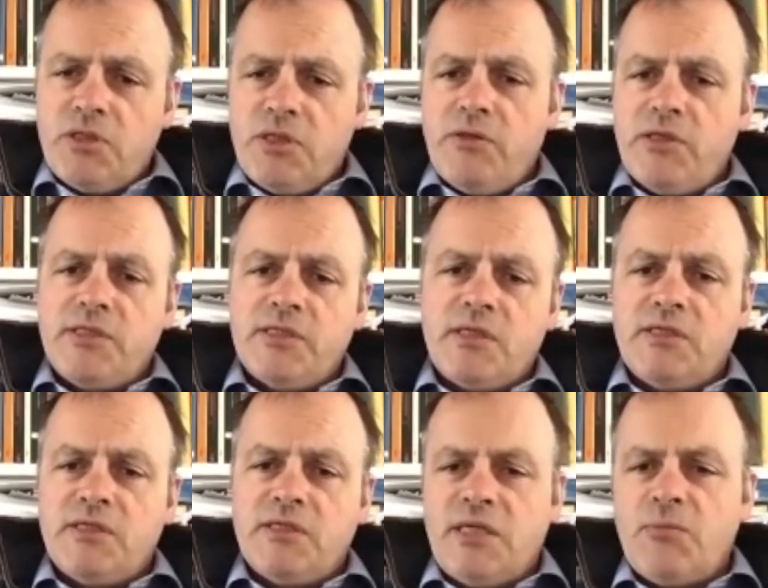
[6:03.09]
do this, it's going
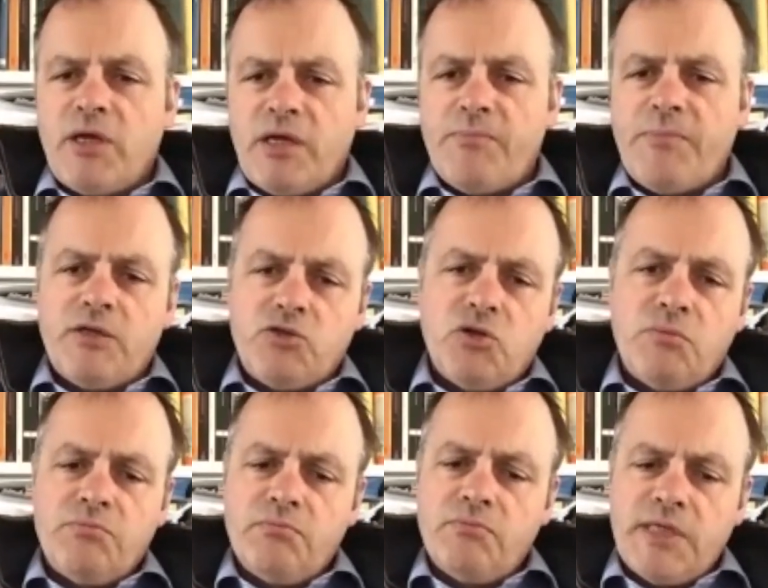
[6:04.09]
to seem like a bigger job
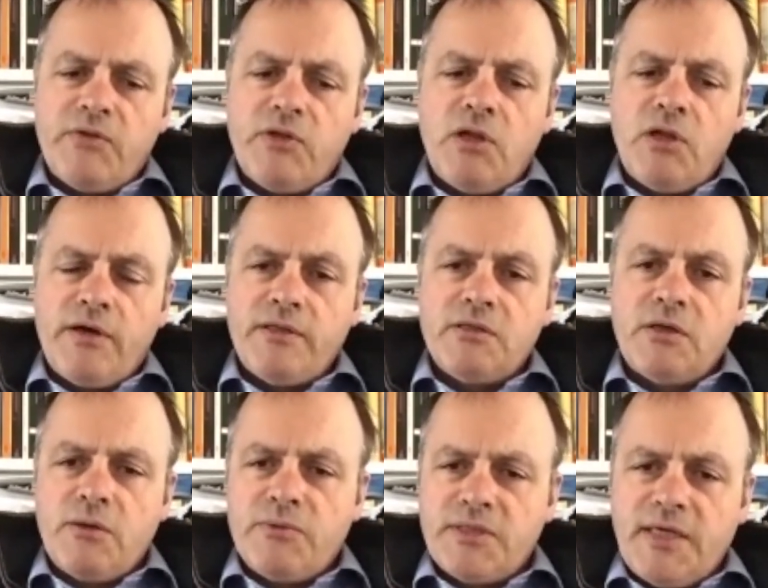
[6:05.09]
down the line. So
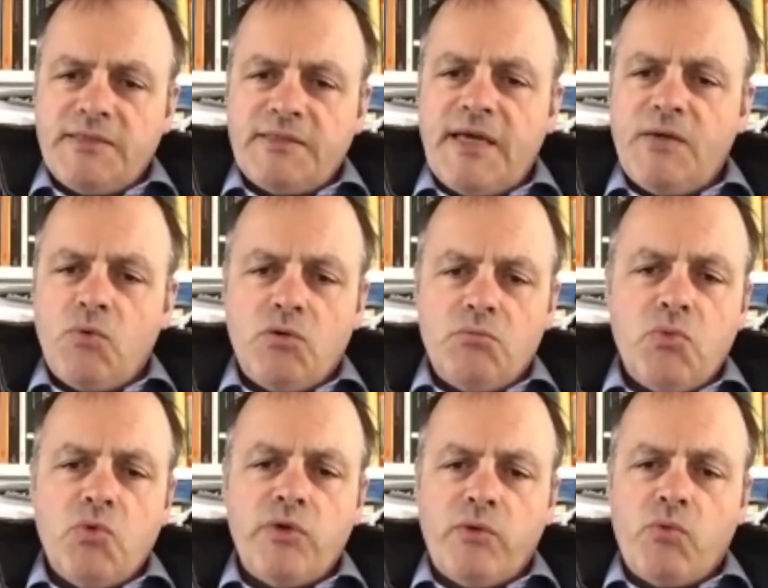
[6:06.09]
I would say day one,
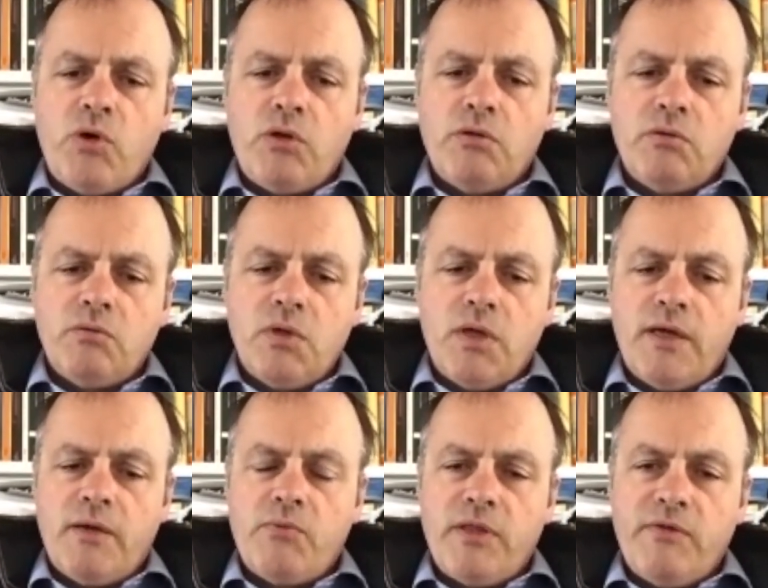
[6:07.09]
morning one,
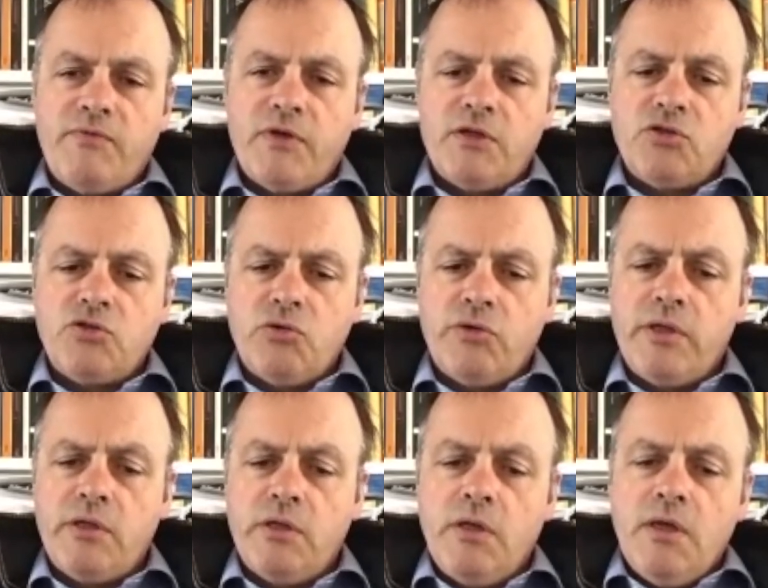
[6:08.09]
when they first join.